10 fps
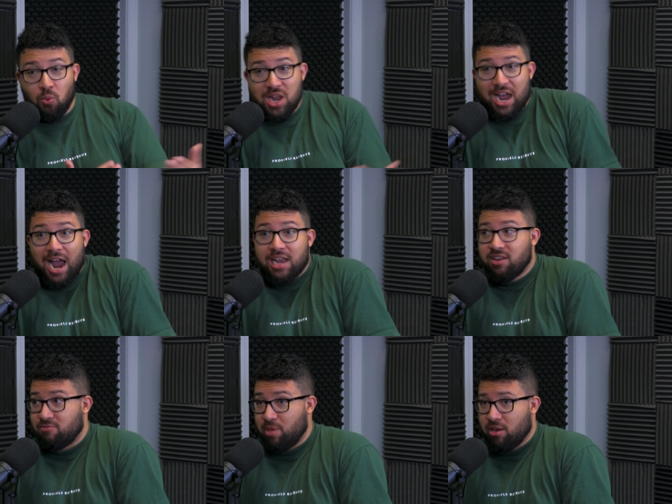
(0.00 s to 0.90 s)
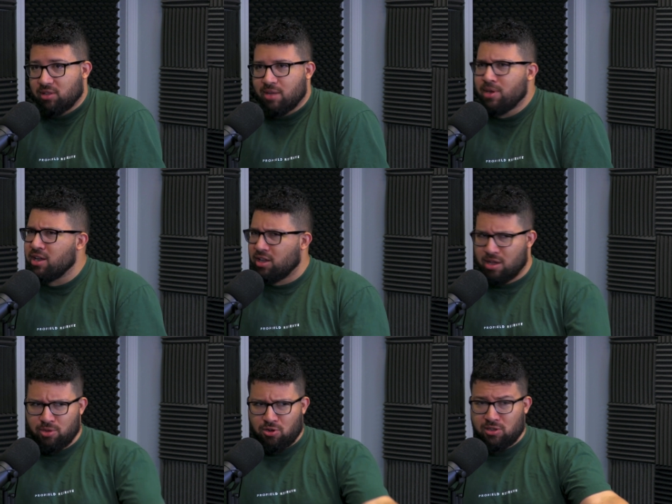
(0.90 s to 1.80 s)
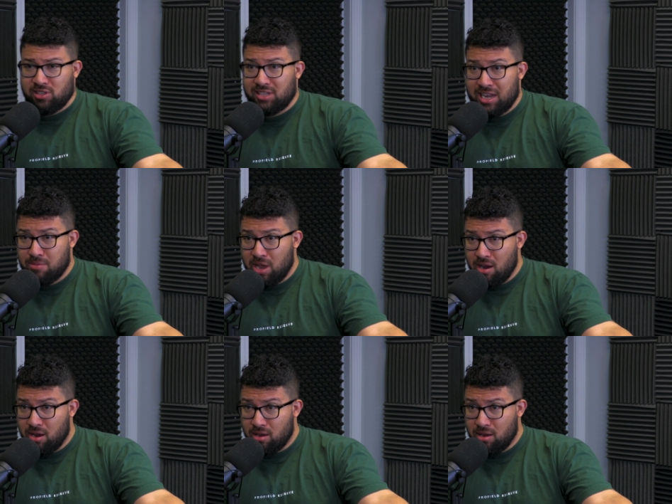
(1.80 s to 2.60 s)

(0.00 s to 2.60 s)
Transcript: What kind of bear? Like, am I coming across a teddy bear?